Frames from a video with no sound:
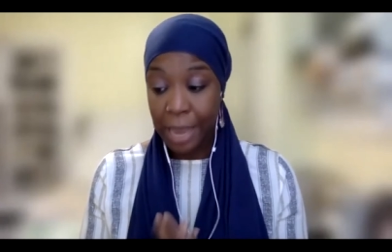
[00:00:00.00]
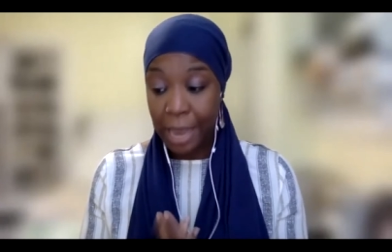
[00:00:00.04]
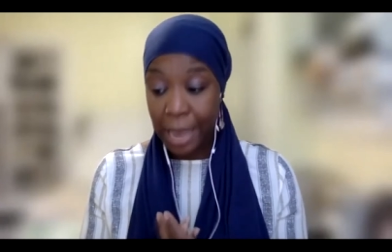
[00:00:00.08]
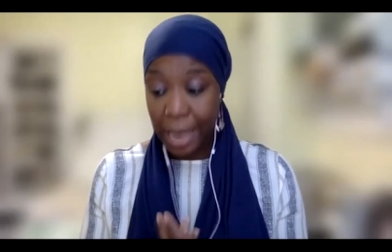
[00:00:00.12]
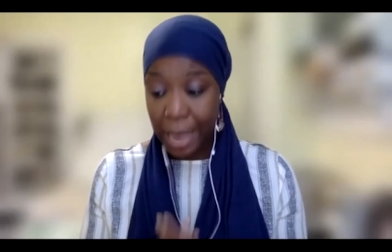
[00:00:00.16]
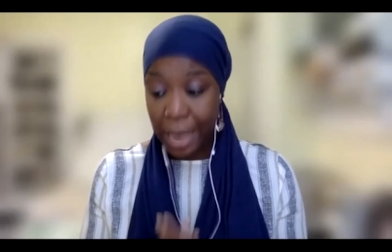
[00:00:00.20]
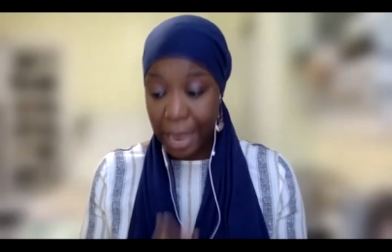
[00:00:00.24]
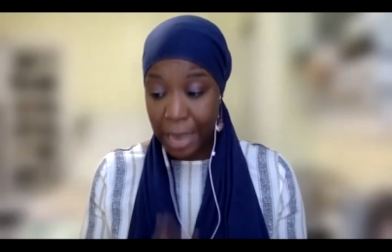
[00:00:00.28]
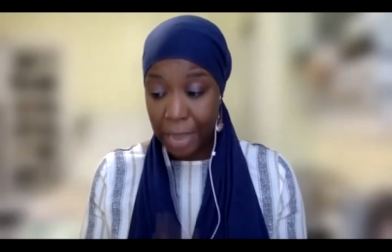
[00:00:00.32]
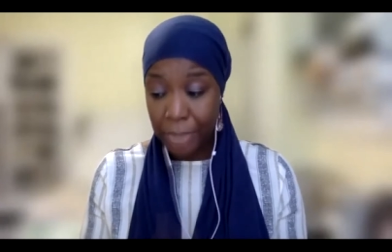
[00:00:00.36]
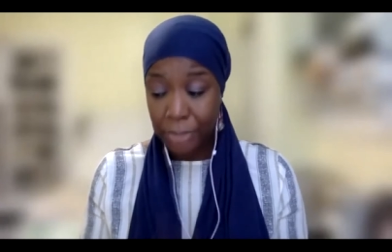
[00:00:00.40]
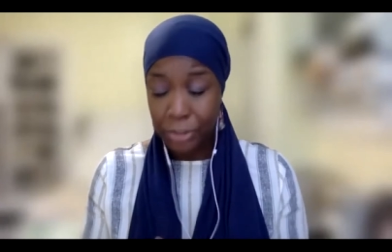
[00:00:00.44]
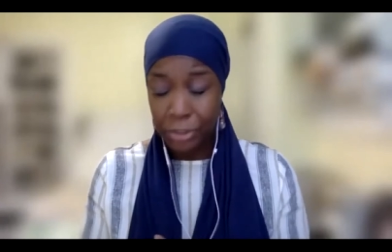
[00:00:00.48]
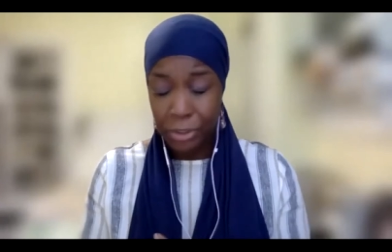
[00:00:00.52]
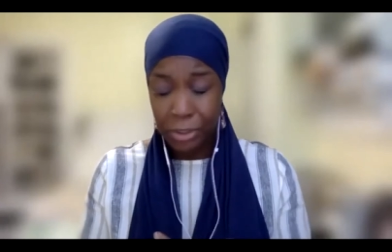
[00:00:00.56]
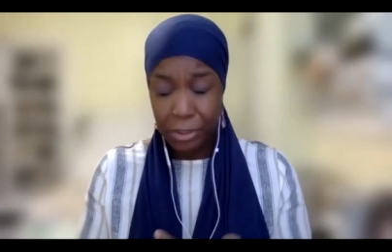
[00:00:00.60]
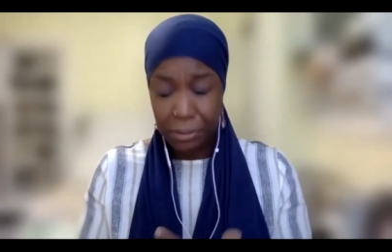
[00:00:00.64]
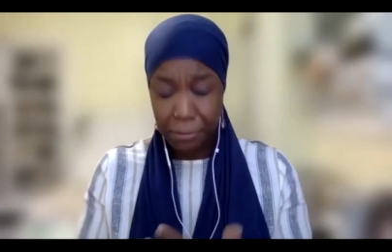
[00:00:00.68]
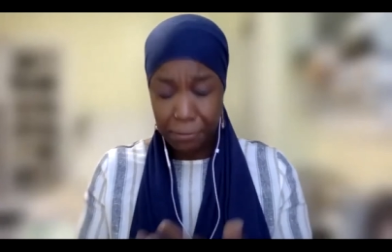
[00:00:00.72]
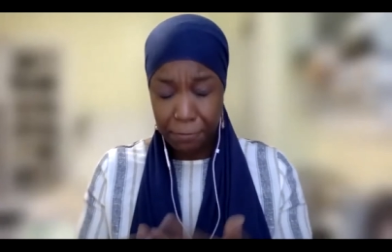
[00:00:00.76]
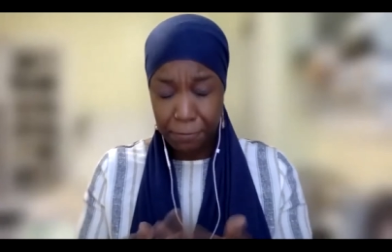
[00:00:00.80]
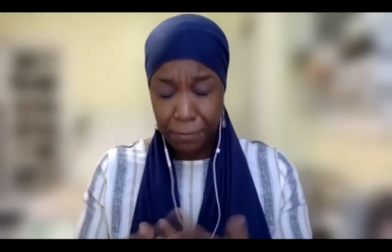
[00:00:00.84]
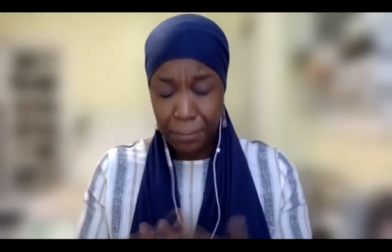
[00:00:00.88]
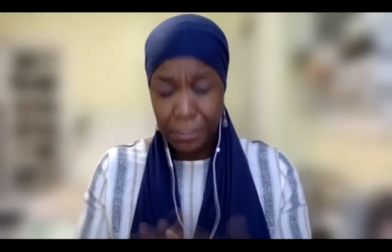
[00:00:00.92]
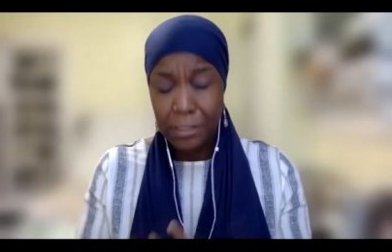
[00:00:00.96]
actually
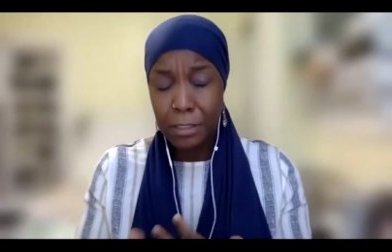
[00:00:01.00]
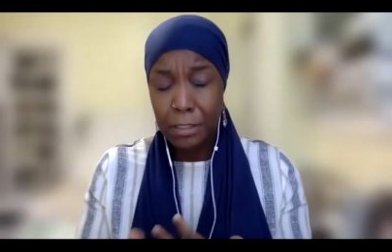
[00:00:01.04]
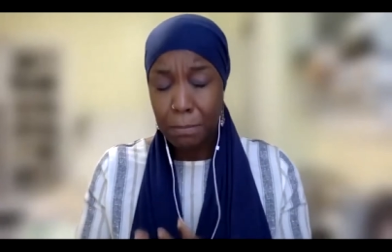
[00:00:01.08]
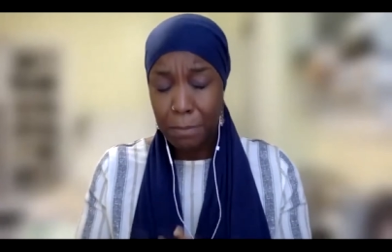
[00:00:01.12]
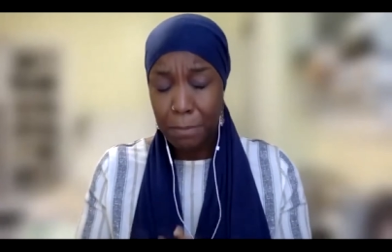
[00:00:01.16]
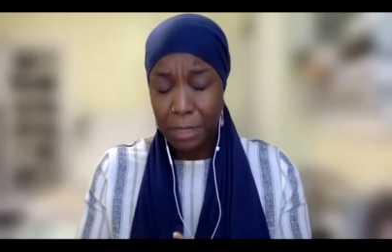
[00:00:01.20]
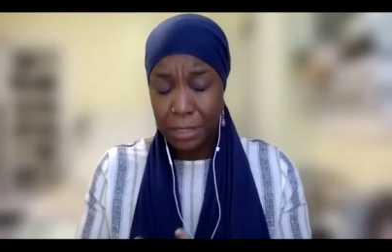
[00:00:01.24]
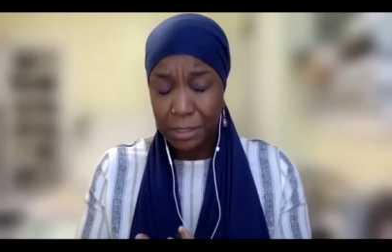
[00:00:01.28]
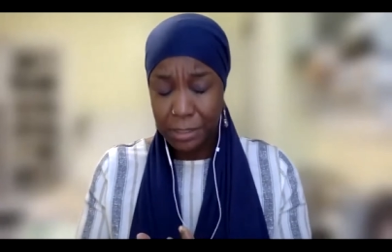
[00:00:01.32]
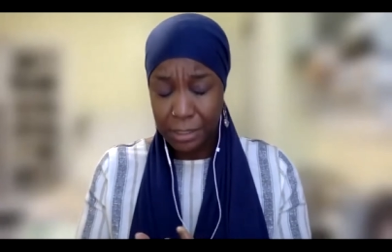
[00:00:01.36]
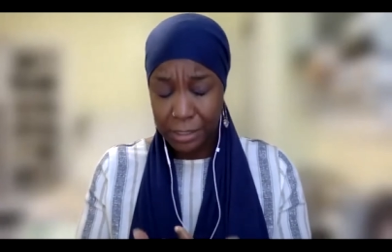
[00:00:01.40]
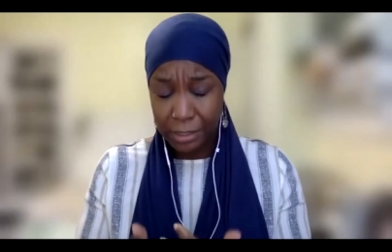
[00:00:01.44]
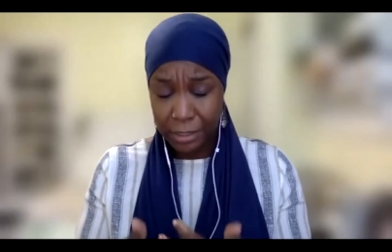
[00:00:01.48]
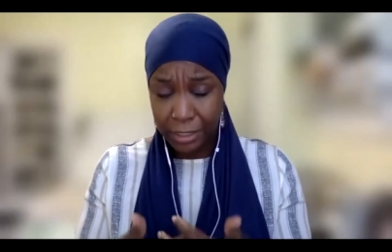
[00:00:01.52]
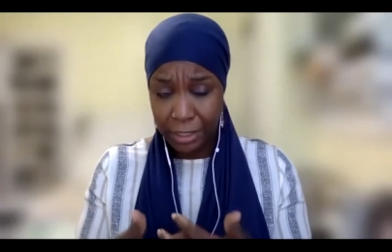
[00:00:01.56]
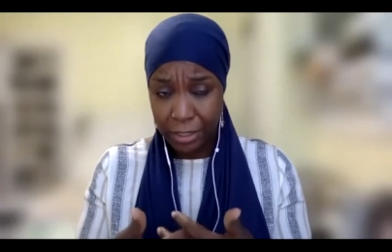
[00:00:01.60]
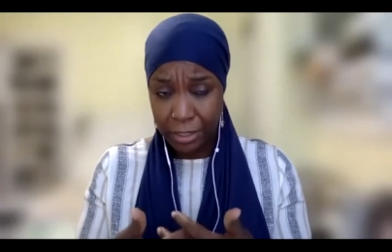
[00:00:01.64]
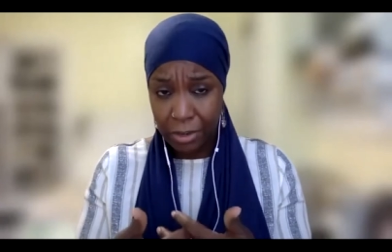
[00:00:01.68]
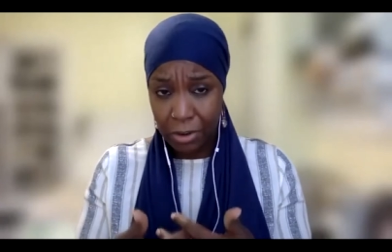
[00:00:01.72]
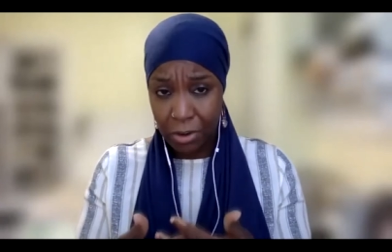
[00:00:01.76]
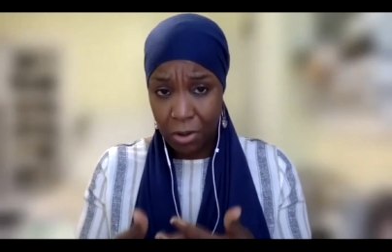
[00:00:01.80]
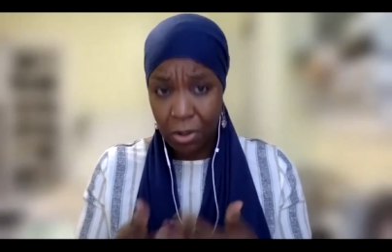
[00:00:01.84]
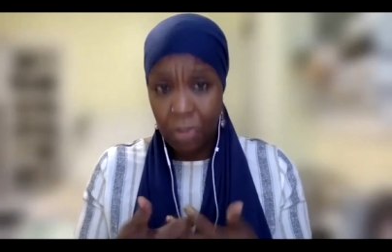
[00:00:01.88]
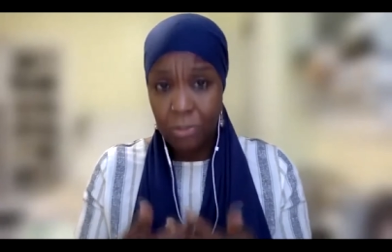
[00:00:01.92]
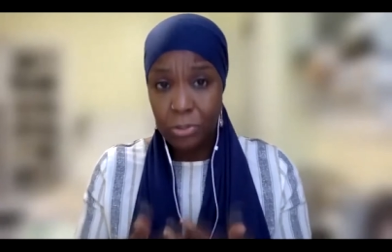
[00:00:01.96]
fundamentally
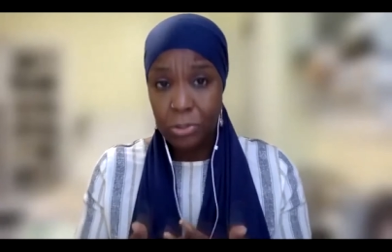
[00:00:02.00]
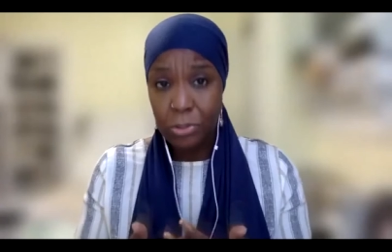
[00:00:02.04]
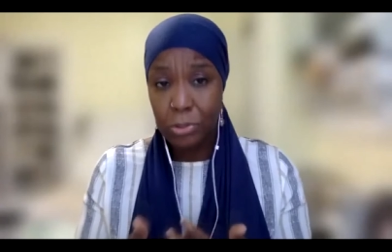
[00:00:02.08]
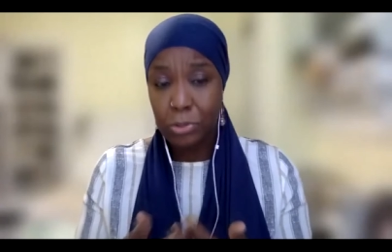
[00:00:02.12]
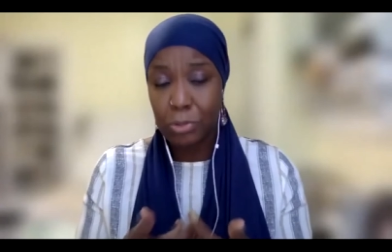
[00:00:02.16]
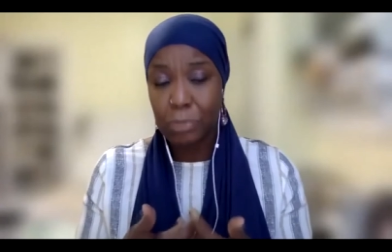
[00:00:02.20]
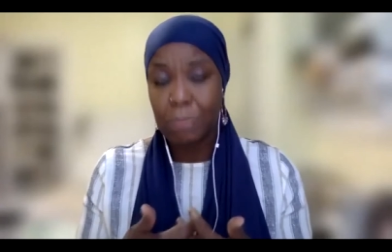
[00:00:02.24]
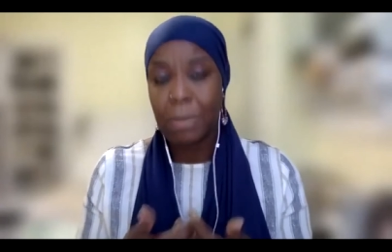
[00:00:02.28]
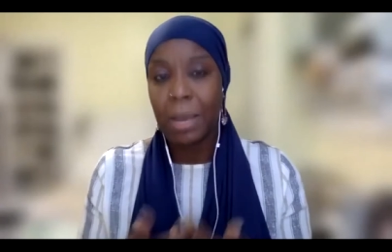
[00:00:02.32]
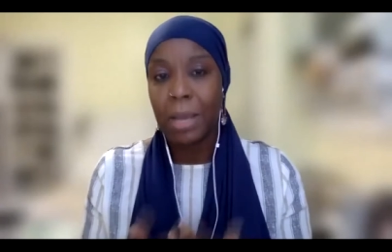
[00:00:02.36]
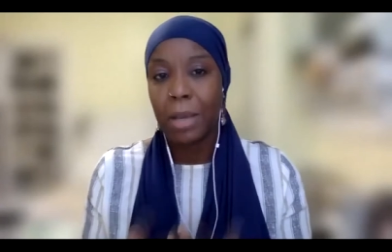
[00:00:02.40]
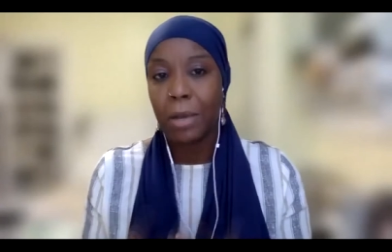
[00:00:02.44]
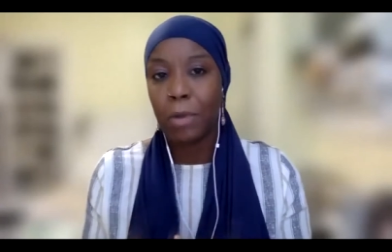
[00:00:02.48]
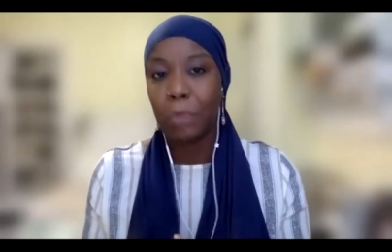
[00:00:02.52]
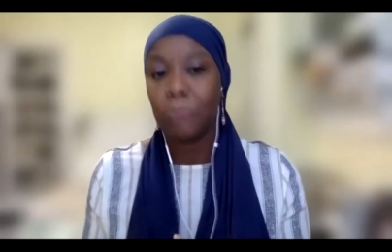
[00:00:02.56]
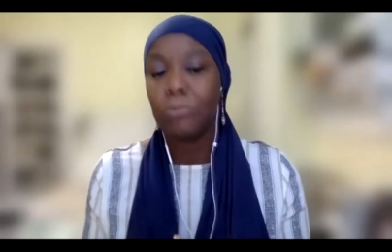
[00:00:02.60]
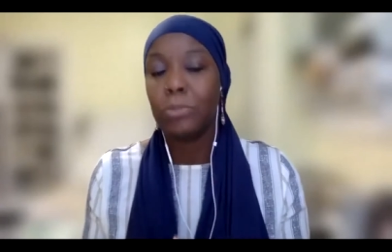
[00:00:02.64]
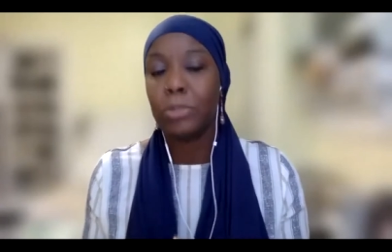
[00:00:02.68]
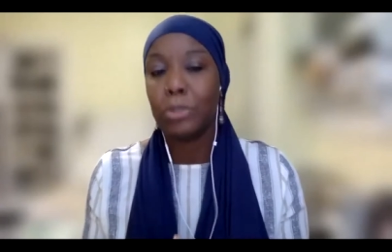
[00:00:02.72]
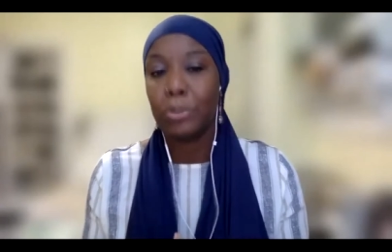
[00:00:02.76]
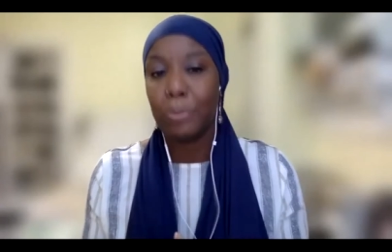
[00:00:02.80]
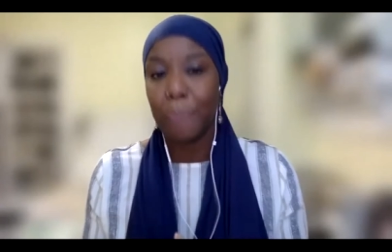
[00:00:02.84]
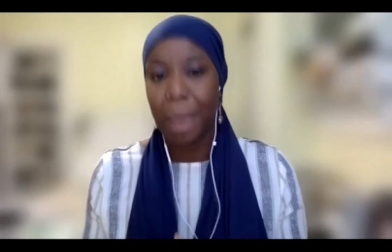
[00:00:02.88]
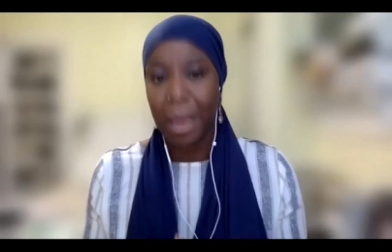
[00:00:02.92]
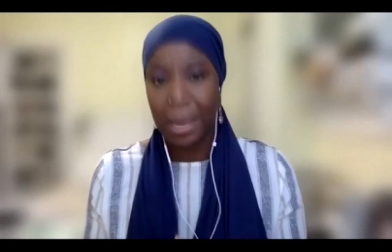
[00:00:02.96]
alters my own
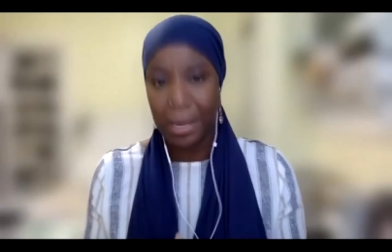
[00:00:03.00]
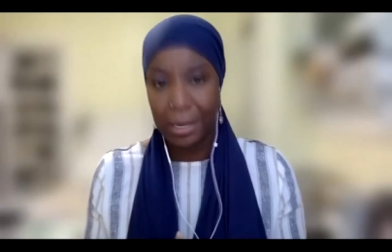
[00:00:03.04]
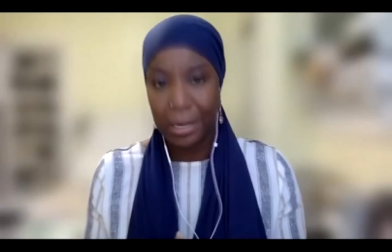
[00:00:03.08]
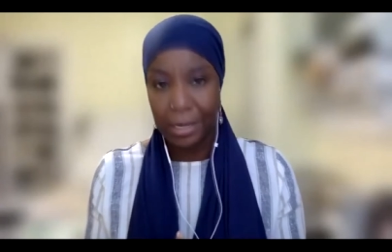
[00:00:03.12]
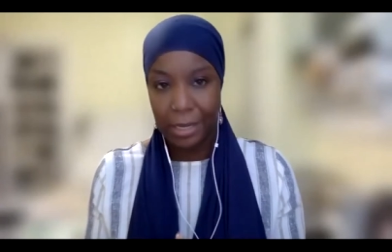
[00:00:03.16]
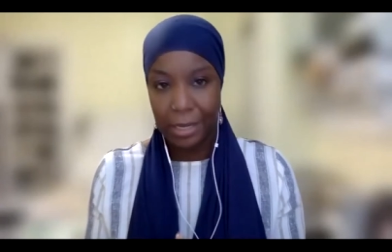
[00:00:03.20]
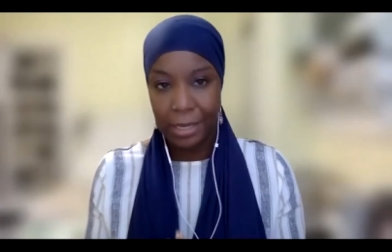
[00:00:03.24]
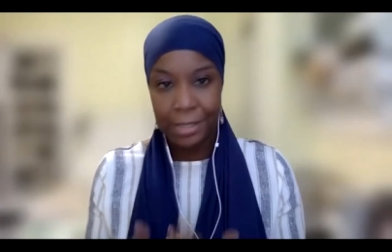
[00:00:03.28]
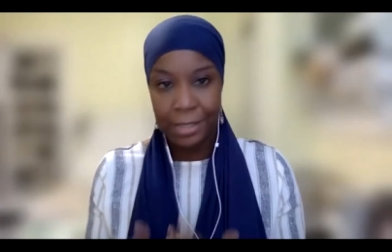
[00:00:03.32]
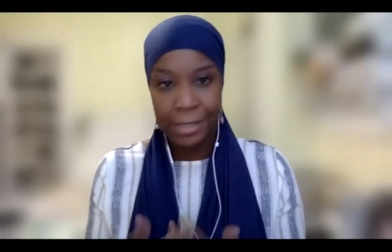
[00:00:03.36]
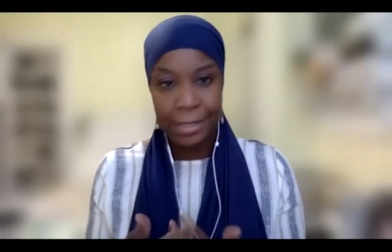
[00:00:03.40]
humanity,